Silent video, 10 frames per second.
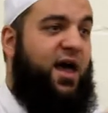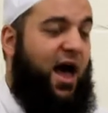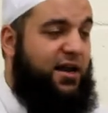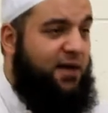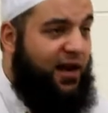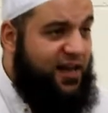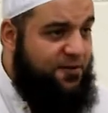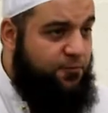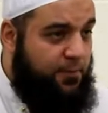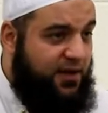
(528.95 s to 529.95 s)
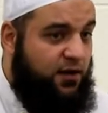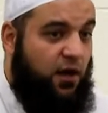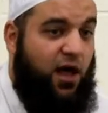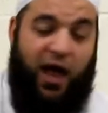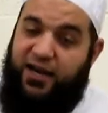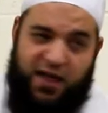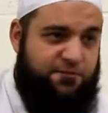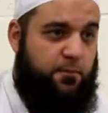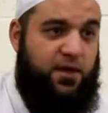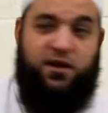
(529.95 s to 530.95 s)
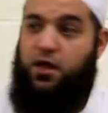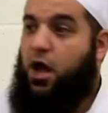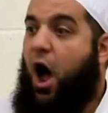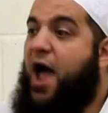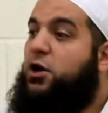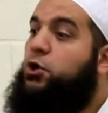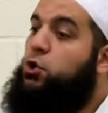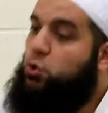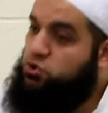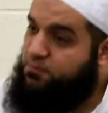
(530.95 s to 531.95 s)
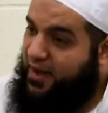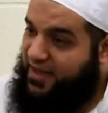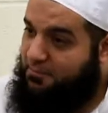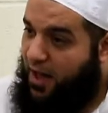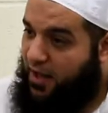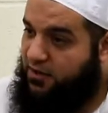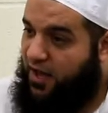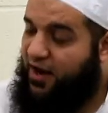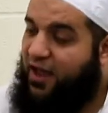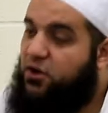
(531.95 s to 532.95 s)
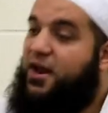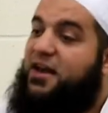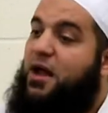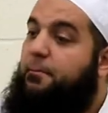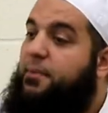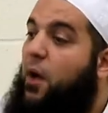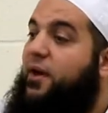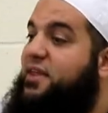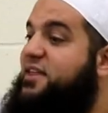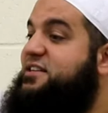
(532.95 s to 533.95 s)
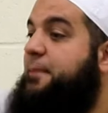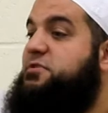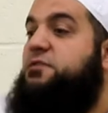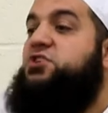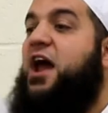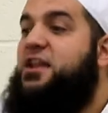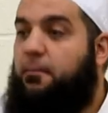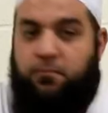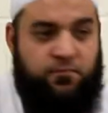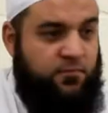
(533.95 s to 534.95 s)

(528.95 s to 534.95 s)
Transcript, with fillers: And Allah forbid, Allah forbid, I could lose my iman and I could end up going in the depths of Jahannam.